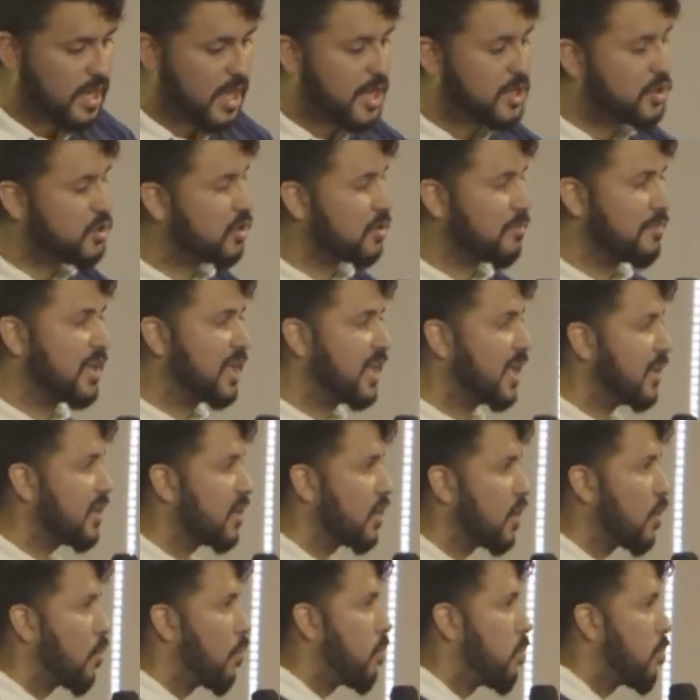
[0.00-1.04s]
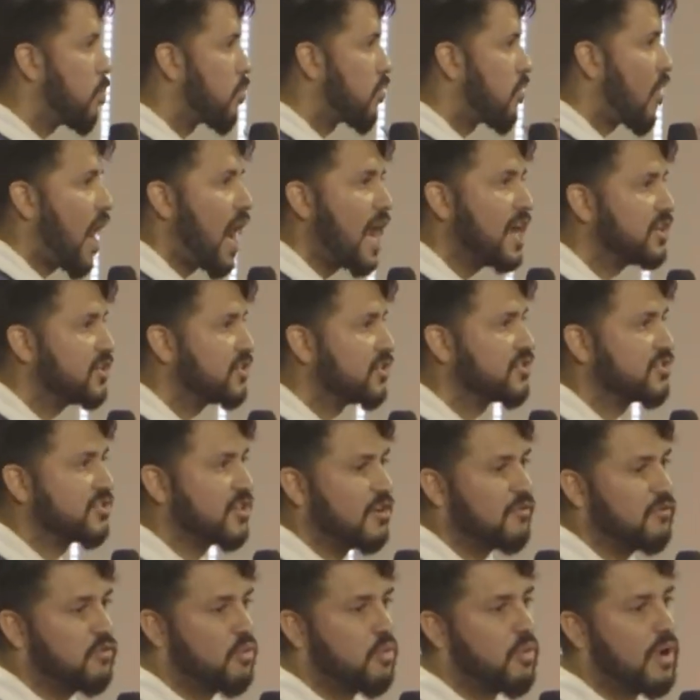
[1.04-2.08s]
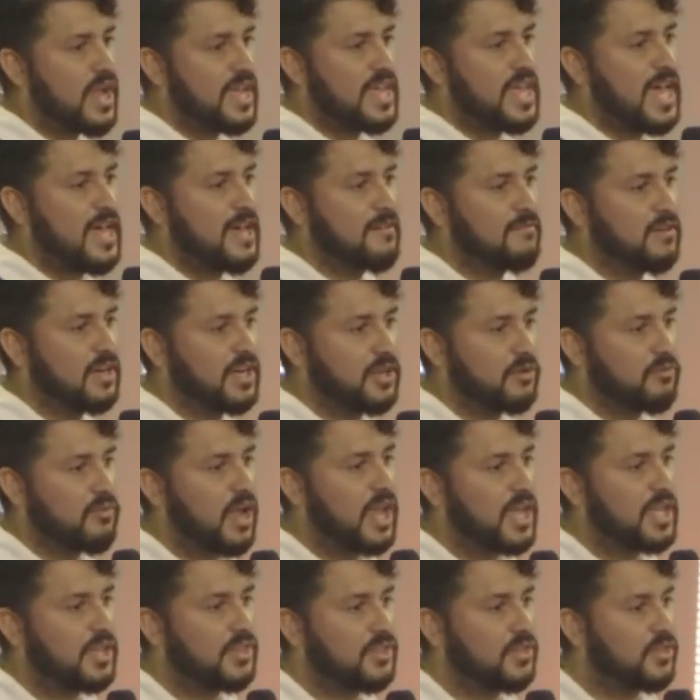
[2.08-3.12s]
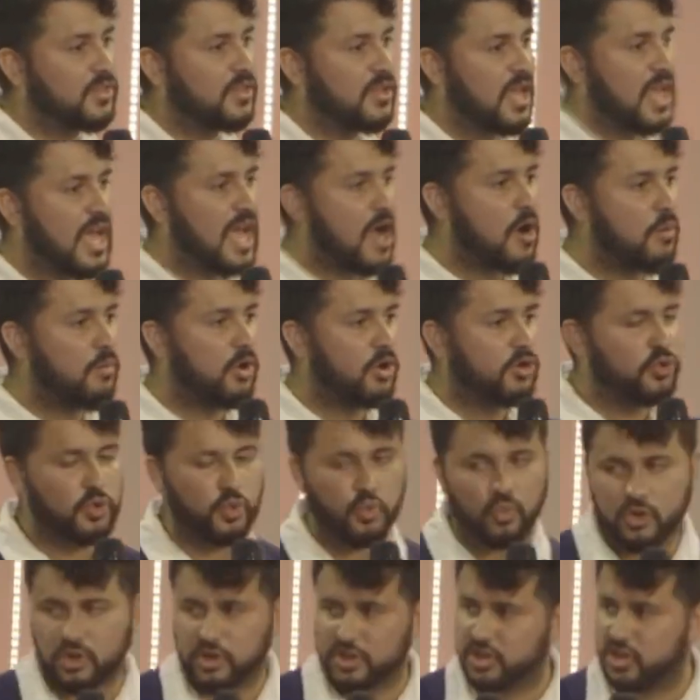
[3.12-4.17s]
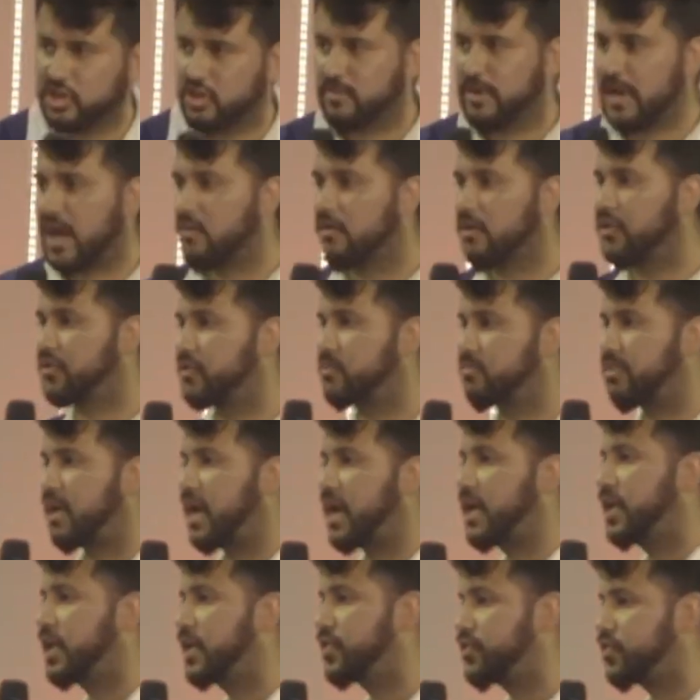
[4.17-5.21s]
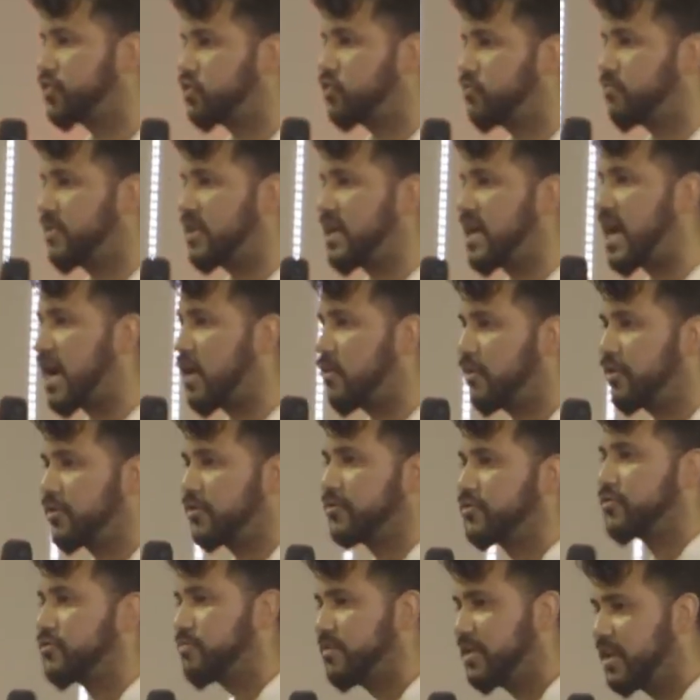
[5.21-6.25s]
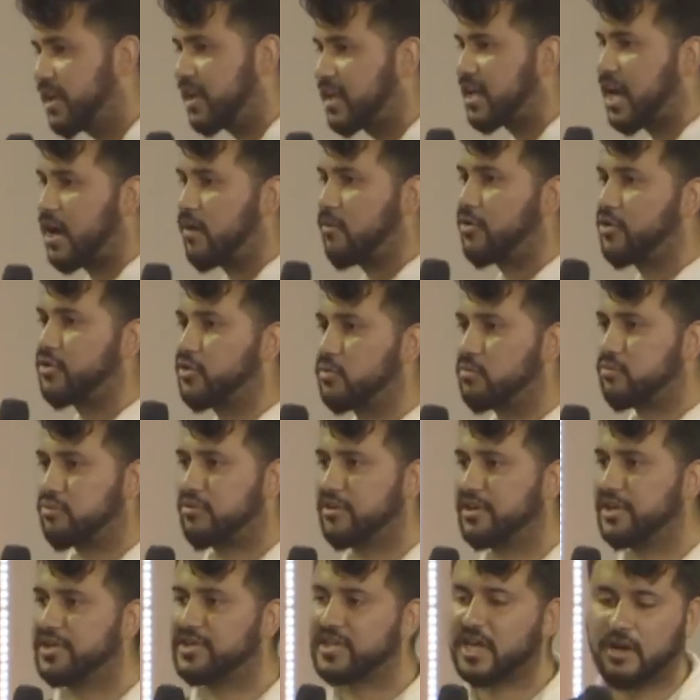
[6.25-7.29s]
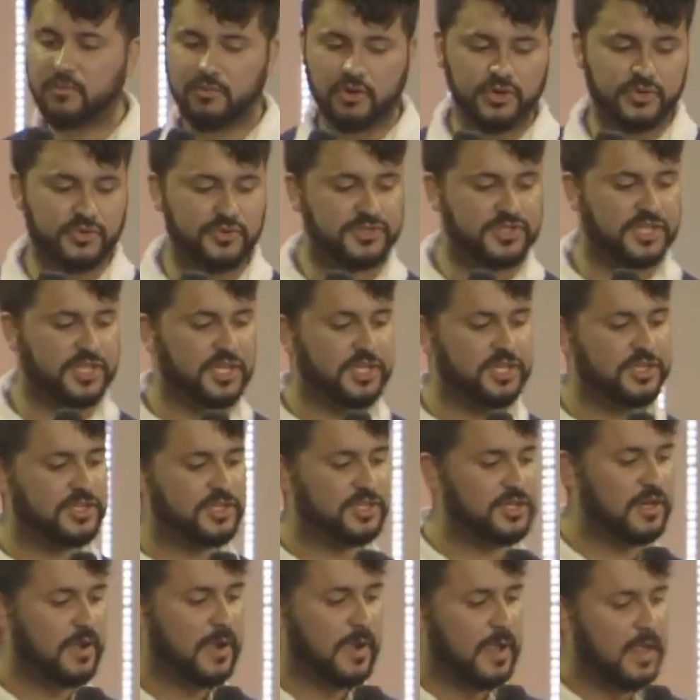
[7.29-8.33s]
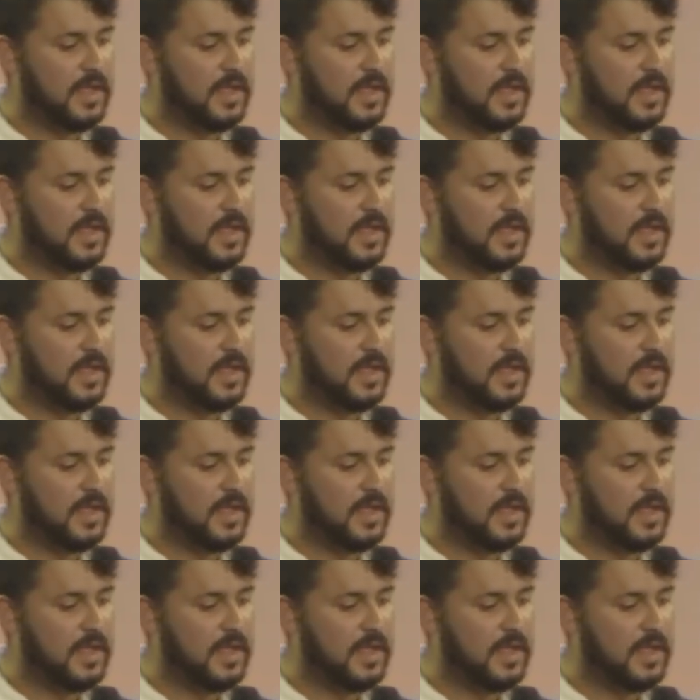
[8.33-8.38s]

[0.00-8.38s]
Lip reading: And you could begin to pride yourself quite heavily, right, in how well you worship, how well you play an instrument, how well you speak, how well you preach, how well you teach.